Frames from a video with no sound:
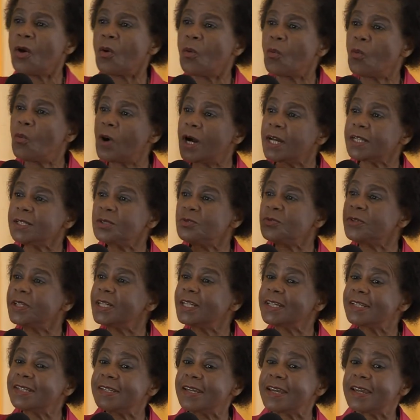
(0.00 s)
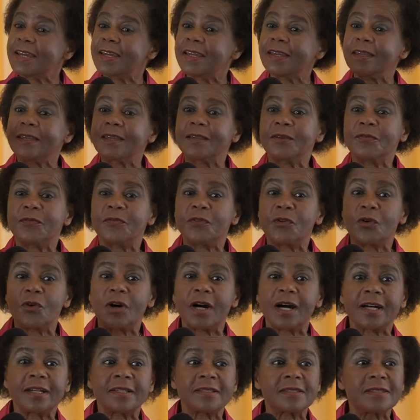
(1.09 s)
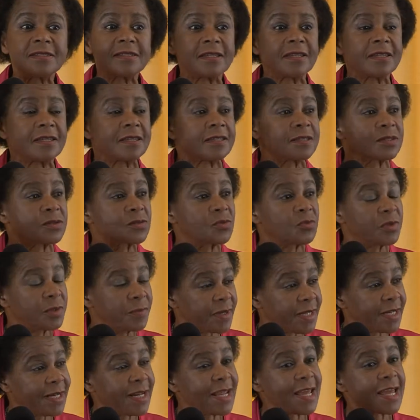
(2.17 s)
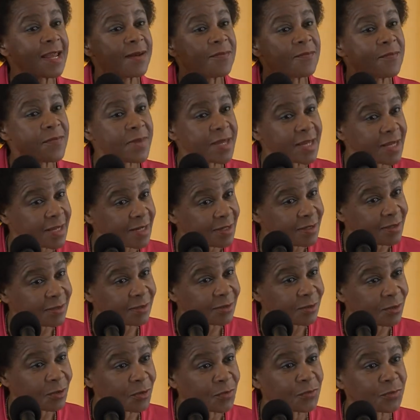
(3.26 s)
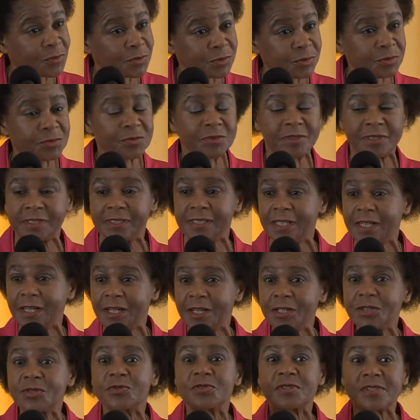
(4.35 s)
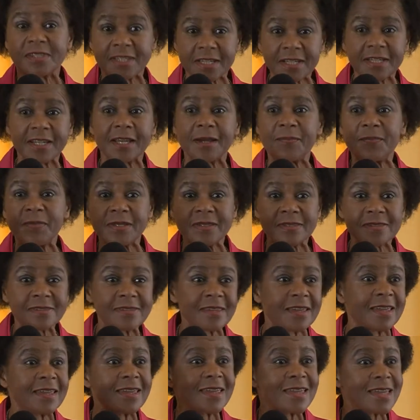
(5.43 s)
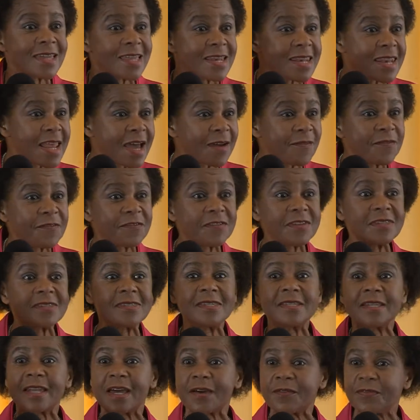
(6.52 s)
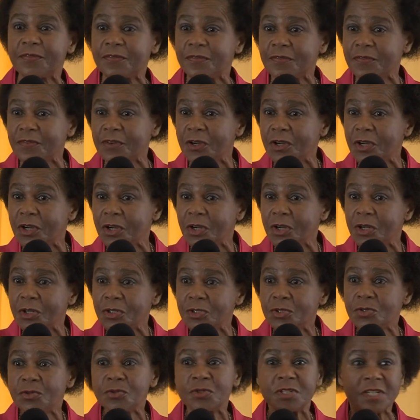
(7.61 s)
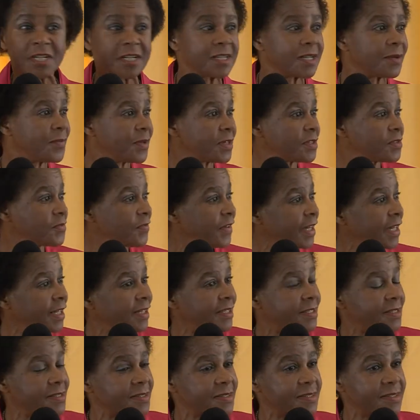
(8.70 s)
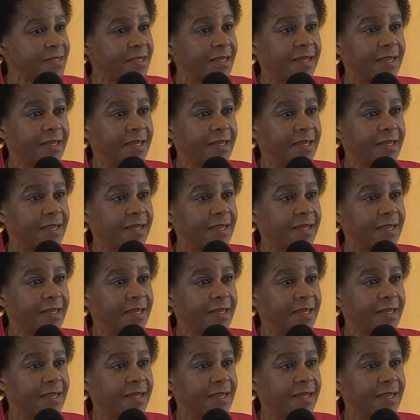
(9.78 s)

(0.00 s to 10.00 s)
what will it take for us as women and men of goodwill to stand up and say enough is enough to gender-based violence